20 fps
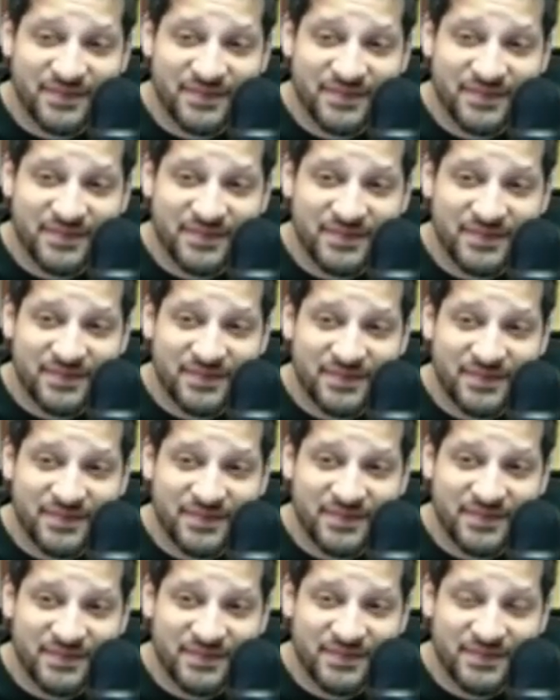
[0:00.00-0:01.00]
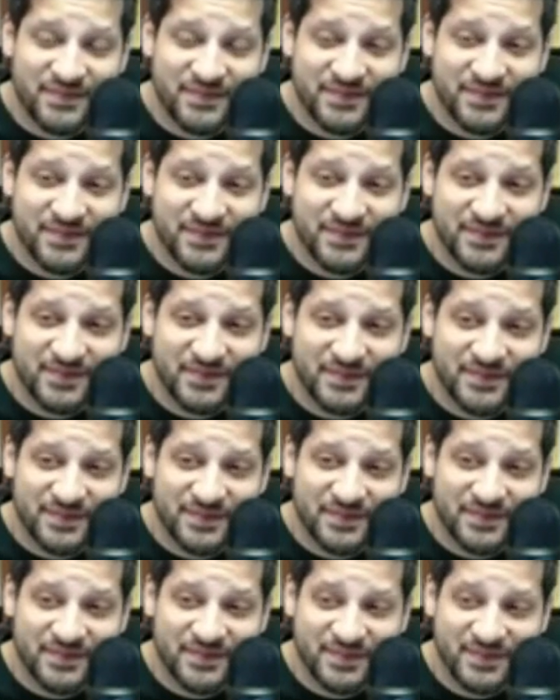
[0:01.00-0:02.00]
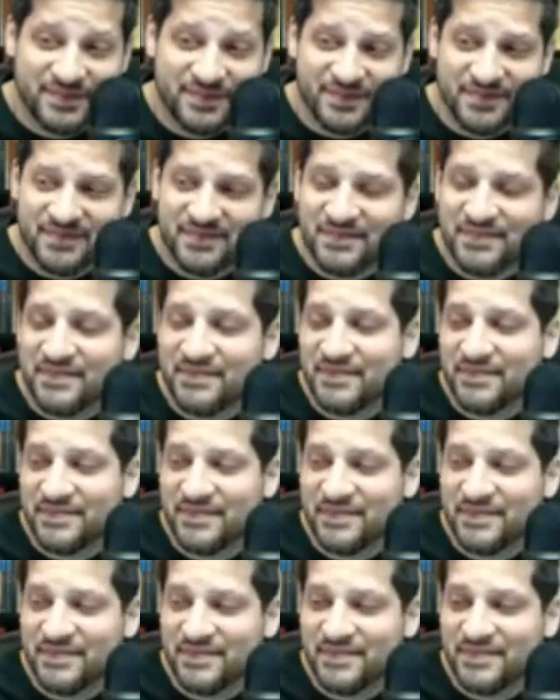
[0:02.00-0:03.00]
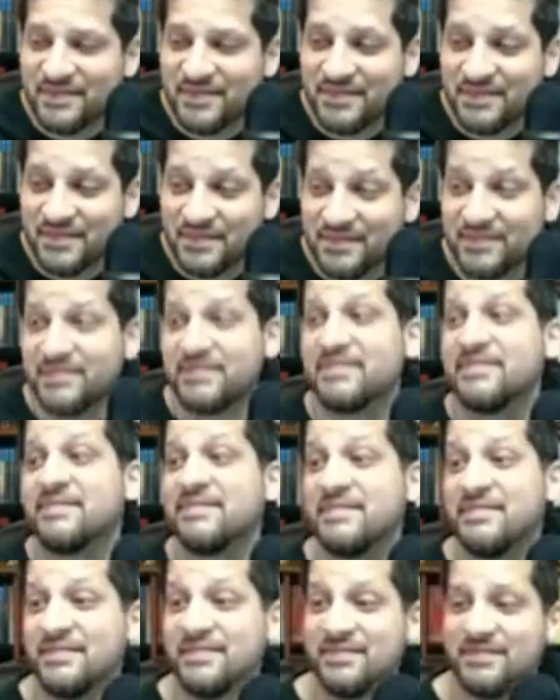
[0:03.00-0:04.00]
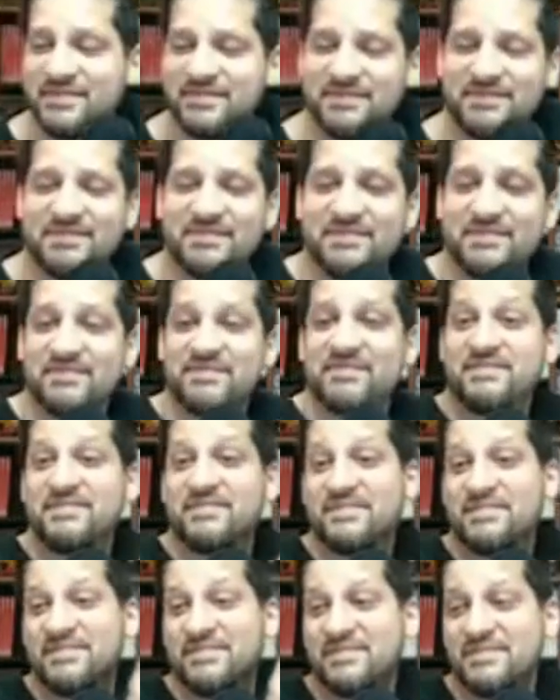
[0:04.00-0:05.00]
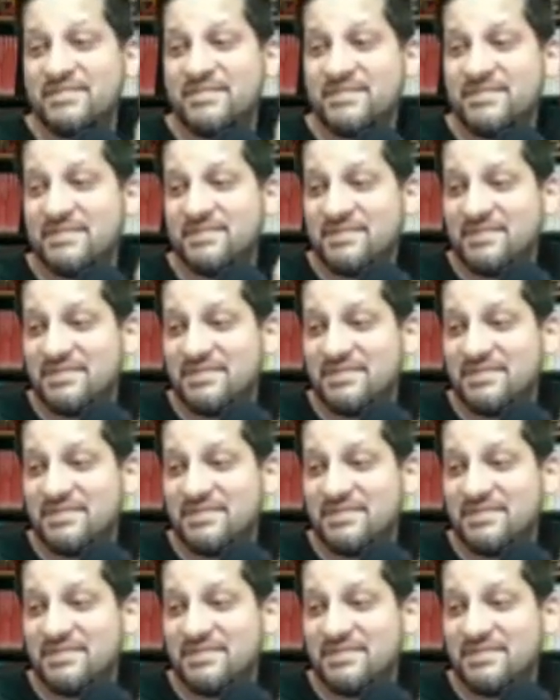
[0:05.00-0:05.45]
This person isn't speaking.